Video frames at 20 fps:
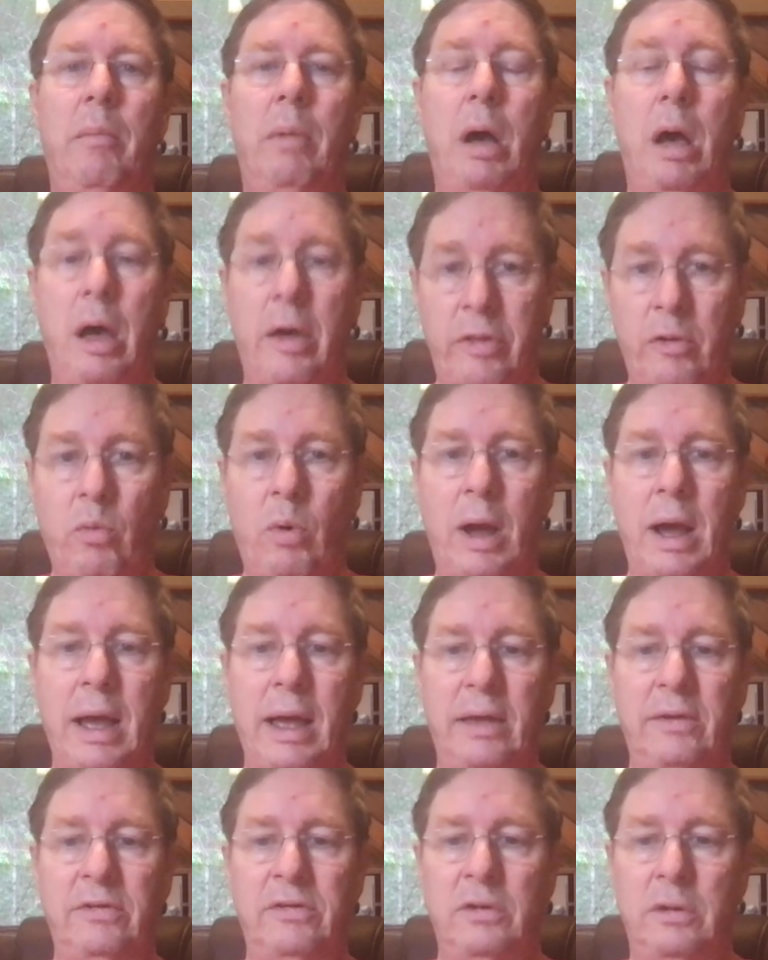
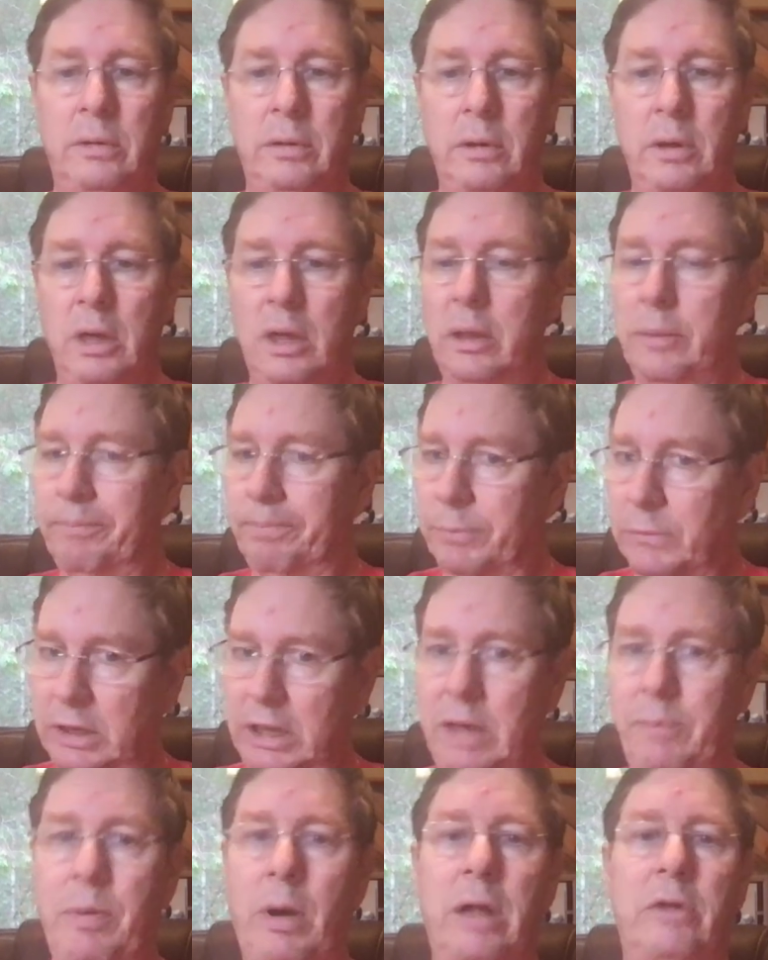Otherwise,
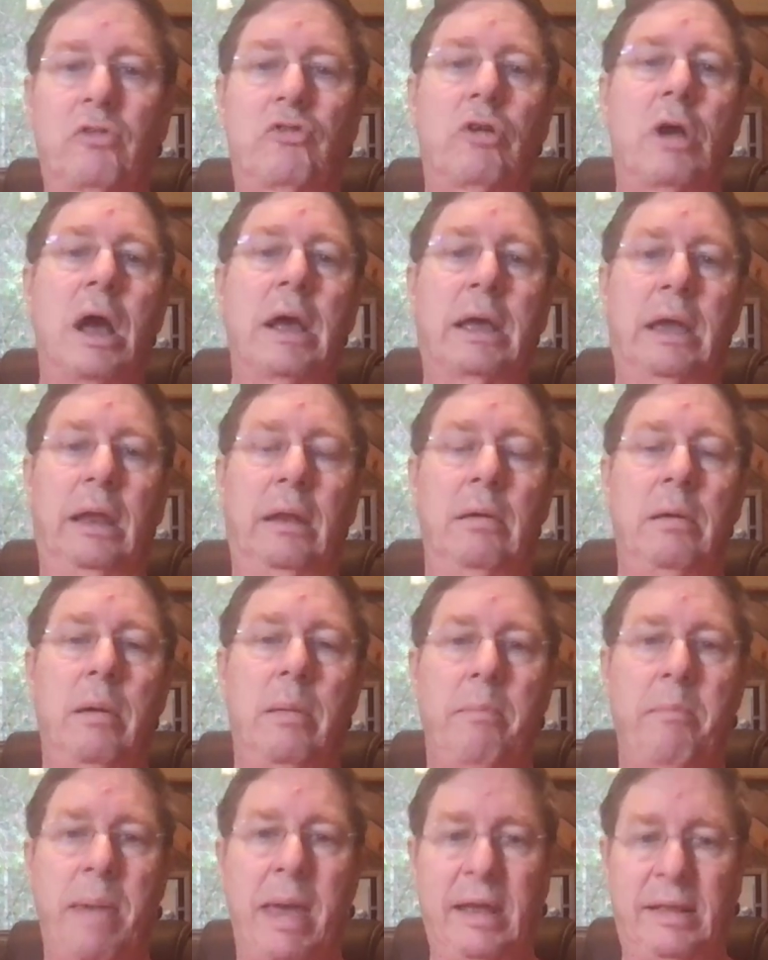keep on trucking.
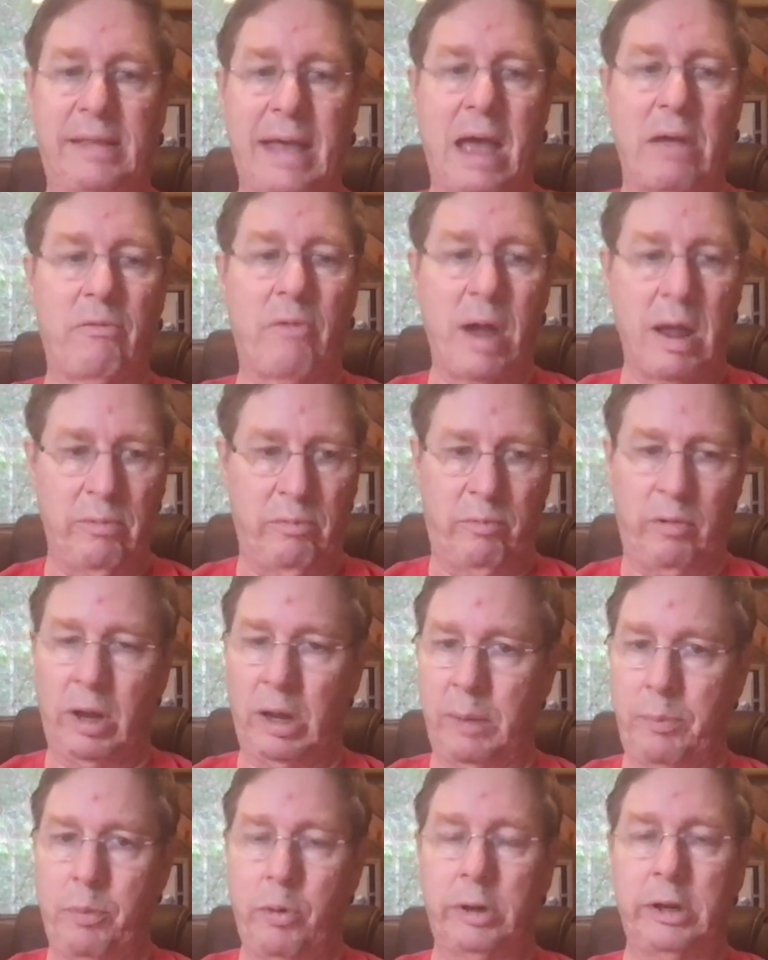Make that right.
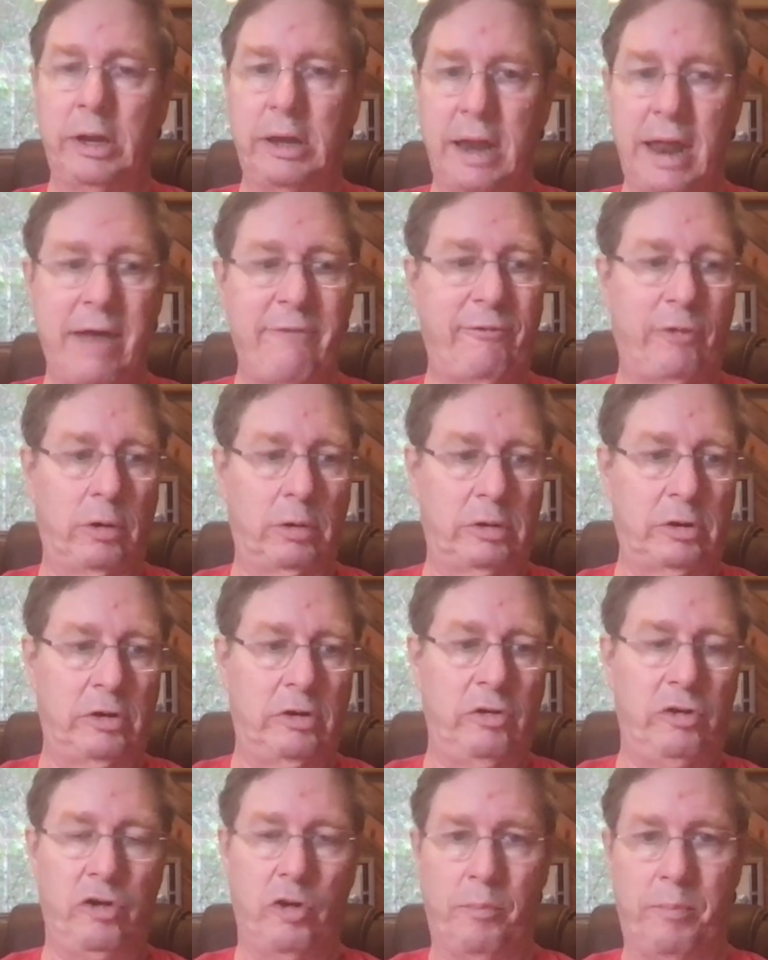Really put in effort to
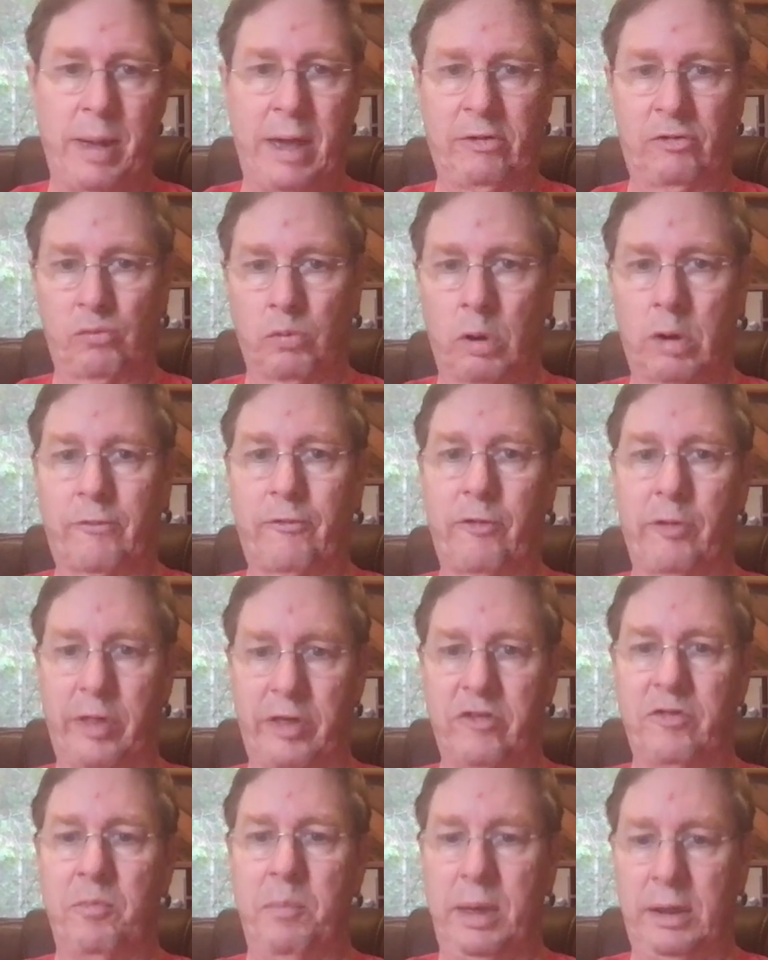do your best work for
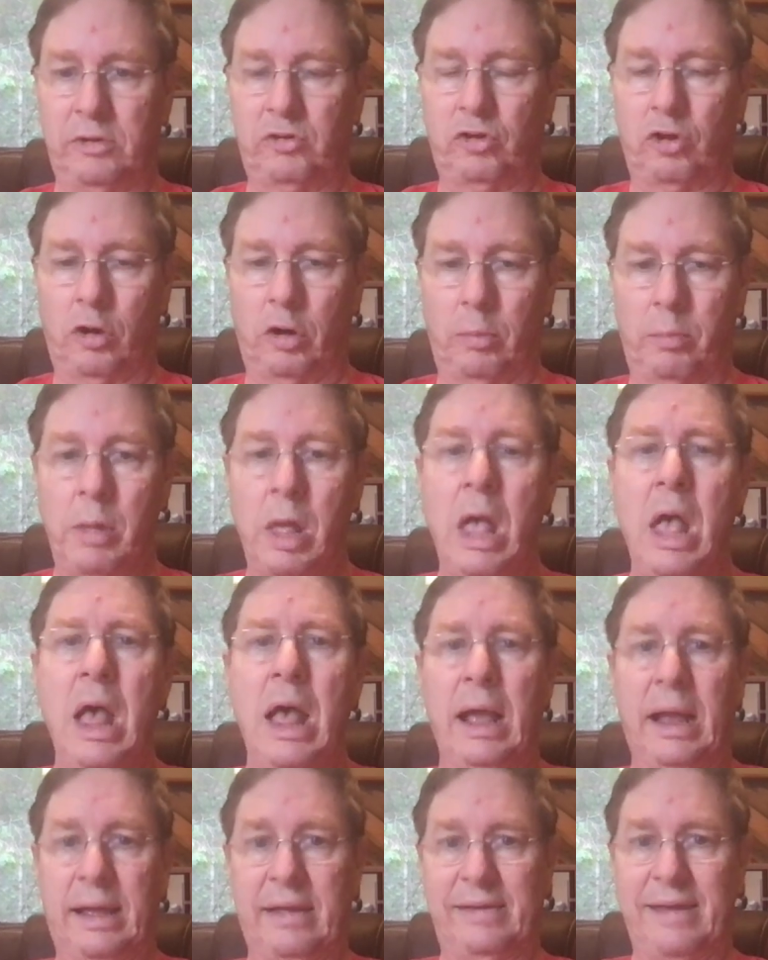this midterm,
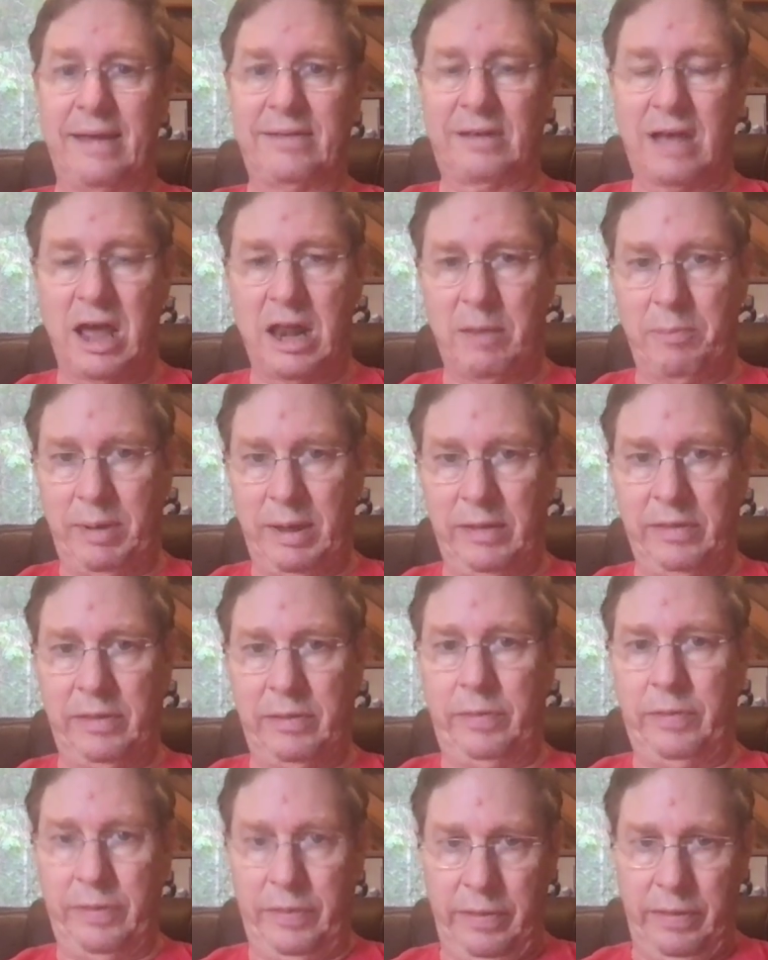because that's going to be
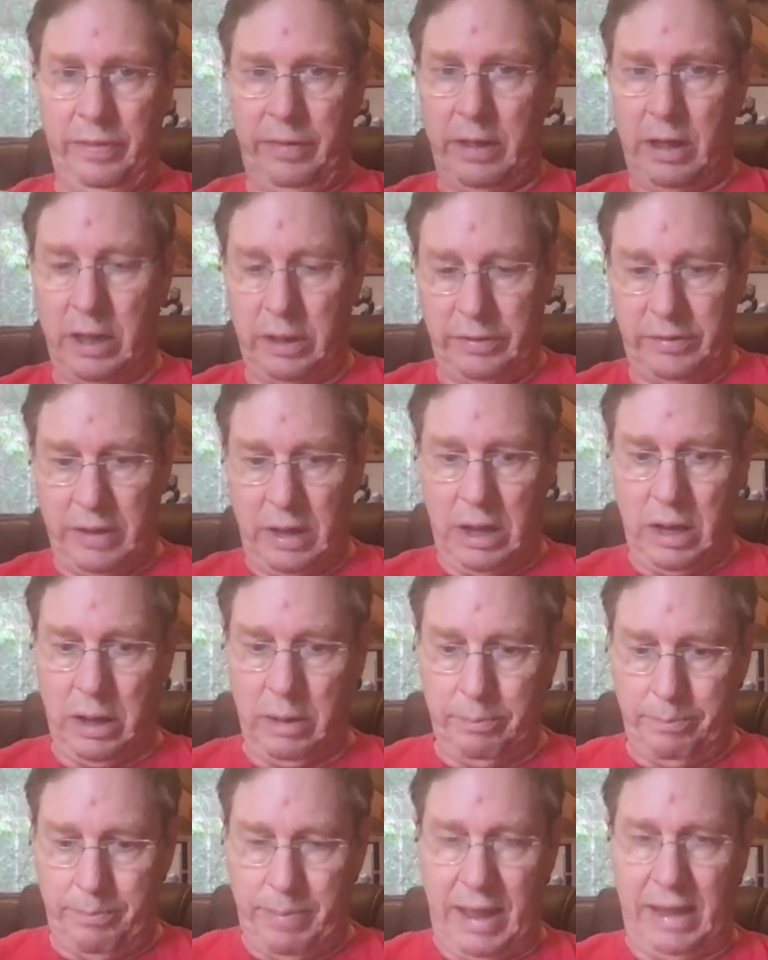
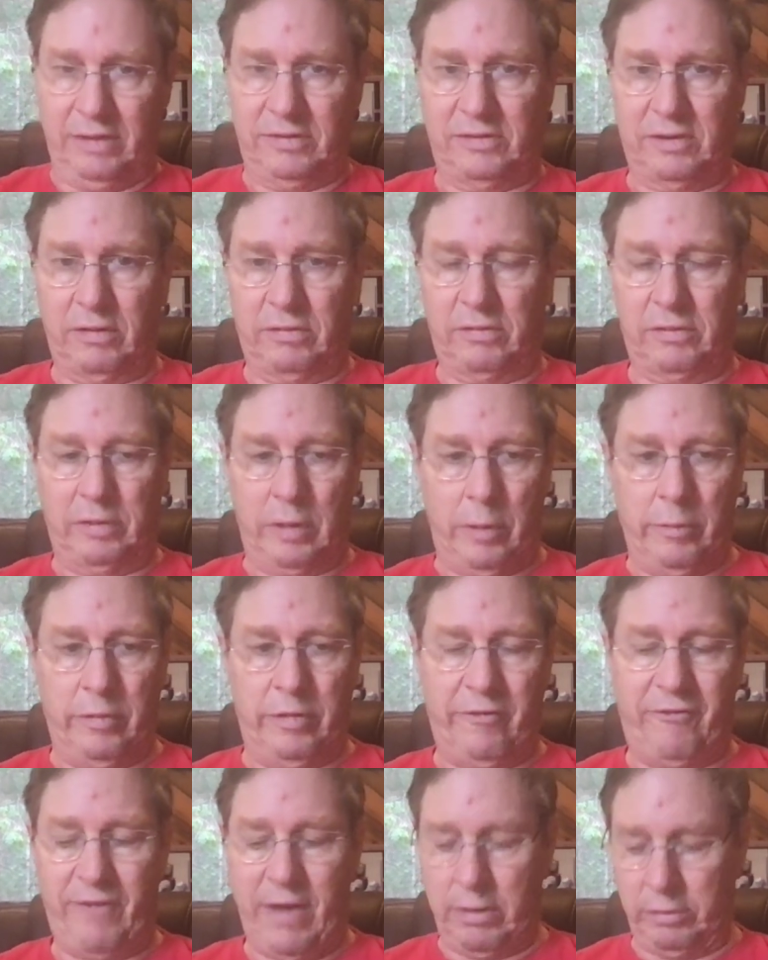the basis, the
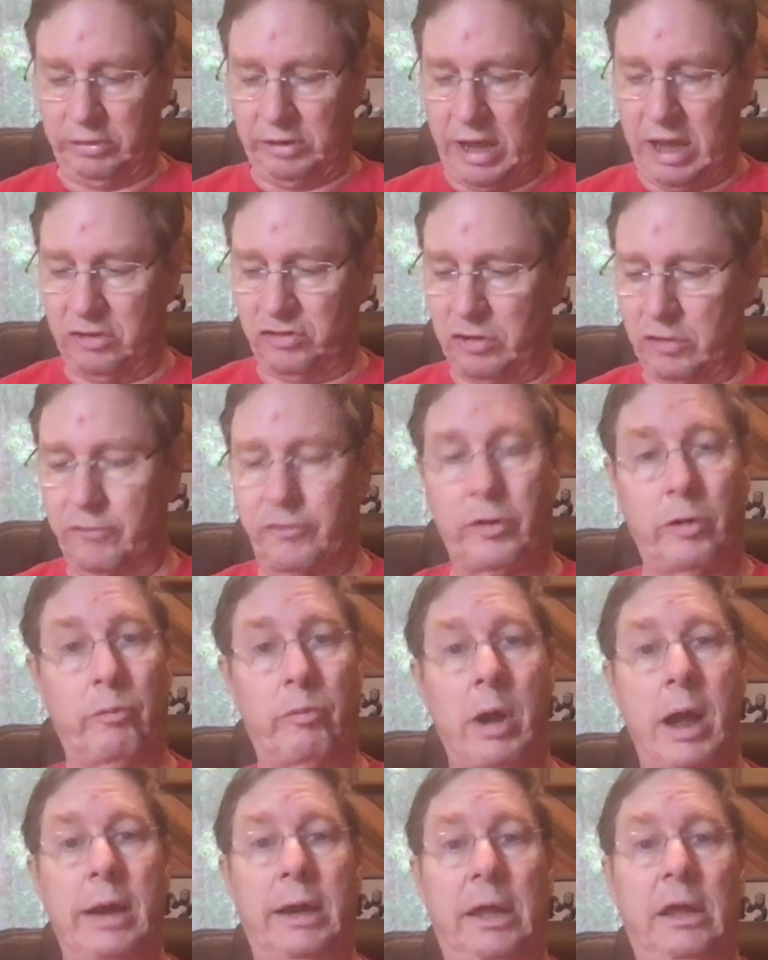foundation for
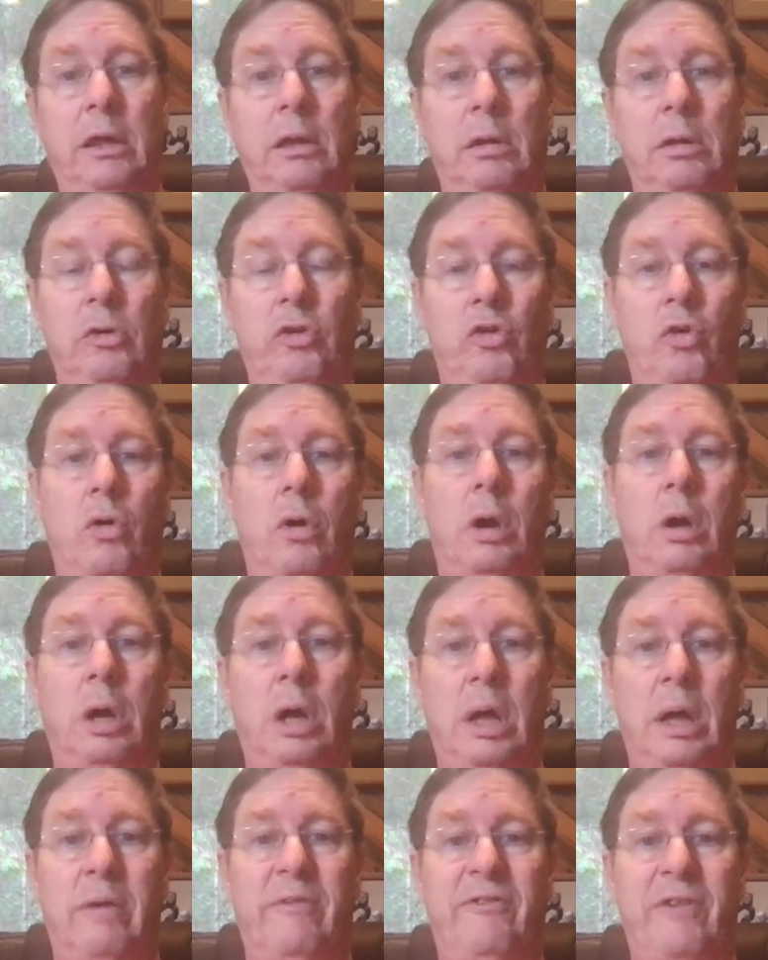writing your
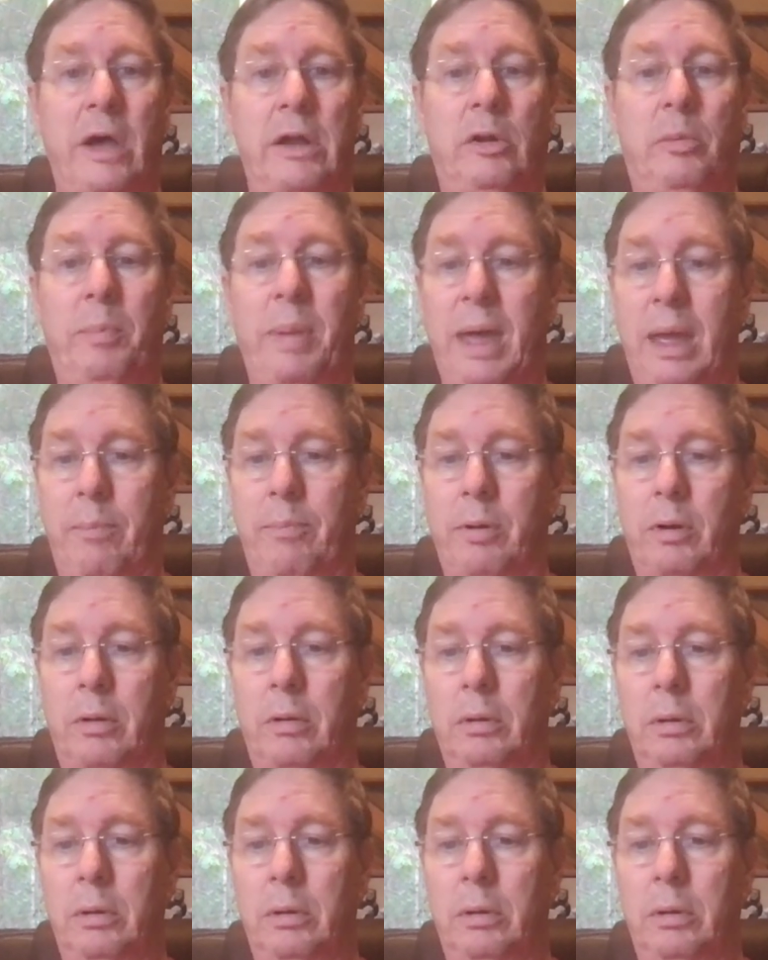final paper.